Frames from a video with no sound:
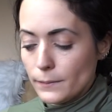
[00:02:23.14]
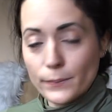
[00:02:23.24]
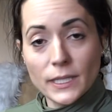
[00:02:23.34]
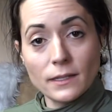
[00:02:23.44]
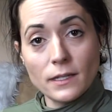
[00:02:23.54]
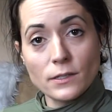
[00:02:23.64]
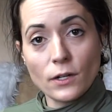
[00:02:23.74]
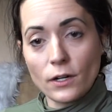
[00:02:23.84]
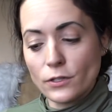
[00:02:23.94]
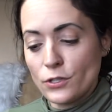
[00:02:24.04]
But these
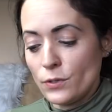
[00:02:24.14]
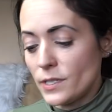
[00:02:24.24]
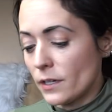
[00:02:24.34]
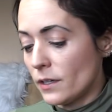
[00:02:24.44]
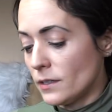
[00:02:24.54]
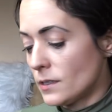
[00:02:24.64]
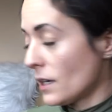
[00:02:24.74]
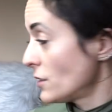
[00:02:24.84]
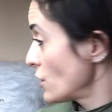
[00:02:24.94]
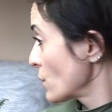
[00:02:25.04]
are two succulents that
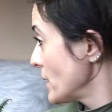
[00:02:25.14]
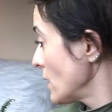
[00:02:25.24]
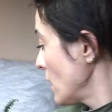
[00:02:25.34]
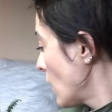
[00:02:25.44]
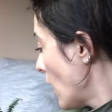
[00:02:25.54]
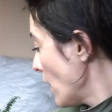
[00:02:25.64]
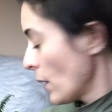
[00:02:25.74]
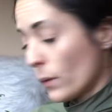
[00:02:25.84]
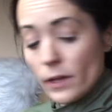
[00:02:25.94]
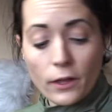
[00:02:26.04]
I just recently got. They
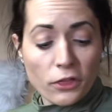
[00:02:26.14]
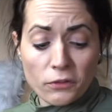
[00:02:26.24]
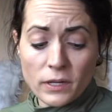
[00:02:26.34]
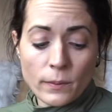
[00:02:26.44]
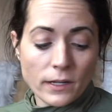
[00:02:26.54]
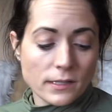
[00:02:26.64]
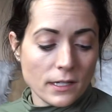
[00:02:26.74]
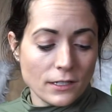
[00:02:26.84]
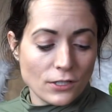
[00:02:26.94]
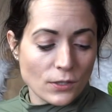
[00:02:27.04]
were like $3
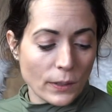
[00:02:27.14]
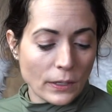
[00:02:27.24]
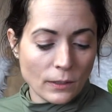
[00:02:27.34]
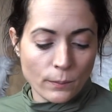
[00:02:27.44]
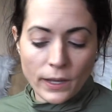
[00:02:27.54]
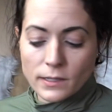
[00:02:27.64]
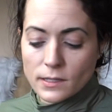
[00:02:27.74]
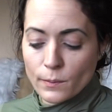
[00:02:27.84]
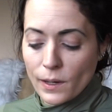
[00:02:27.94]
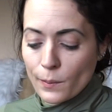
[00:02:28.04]
each, so I couldn't pass
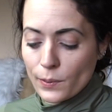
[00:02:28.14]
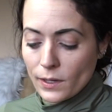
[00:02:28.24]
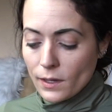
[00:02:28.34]
them up.